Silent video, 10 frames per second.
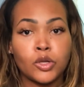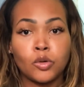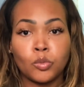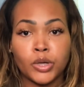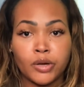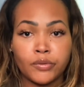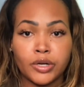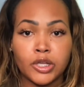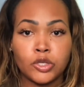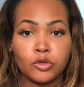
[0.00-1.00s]

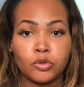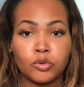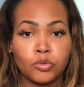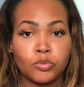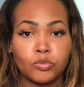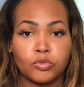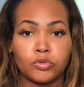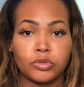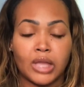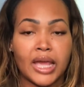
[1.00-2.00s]
whatever you
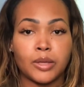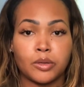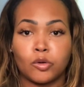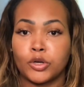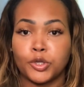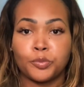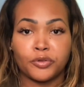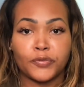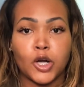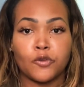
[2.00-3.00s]
like or you
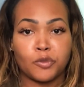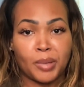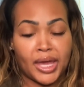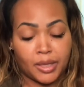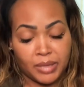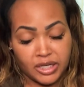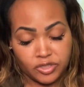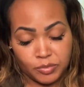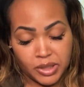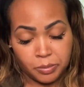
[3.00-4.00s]
prefer for pain
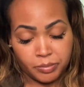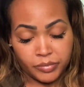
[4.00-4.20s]
management.